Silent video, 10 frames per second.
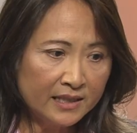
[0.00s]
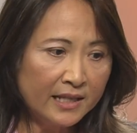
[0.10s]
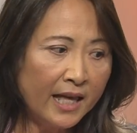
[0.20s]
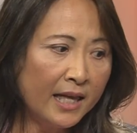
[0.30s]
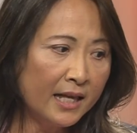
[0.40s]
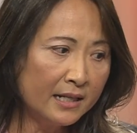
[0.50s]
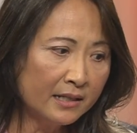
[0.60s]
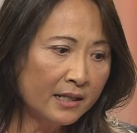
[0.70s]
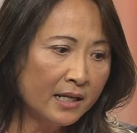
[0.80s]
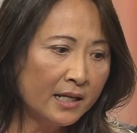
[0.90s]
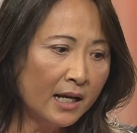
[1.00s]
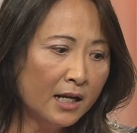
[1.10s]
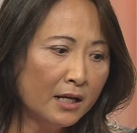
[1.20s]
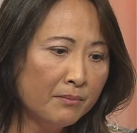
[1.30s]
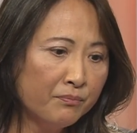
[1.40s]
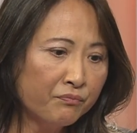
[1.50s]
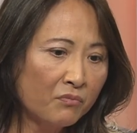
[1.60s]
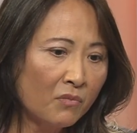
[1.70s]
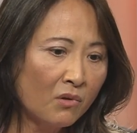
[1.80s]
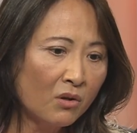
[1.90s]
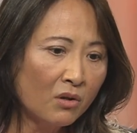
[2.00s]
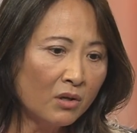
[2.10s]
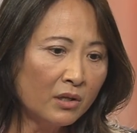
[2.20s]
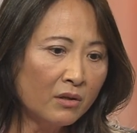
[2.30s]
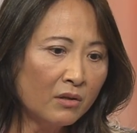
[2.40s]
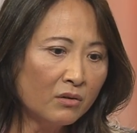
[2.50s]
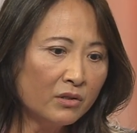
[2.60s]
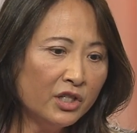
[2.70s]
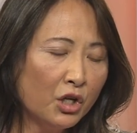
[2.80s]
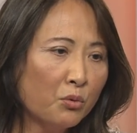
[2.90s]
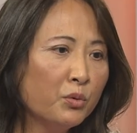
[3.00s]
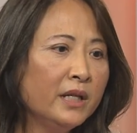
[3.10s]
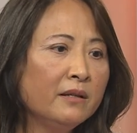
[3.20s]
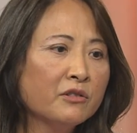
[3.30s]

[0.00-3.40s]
then, um, you know, we